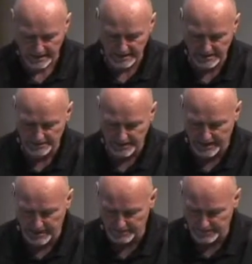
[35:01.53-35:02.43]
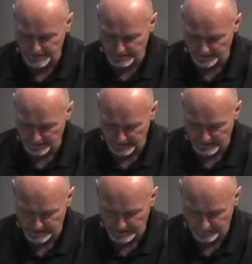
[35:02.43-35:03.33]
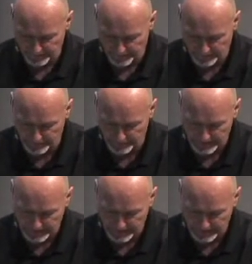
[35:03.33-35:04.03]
He's become the servant and he's fulfilled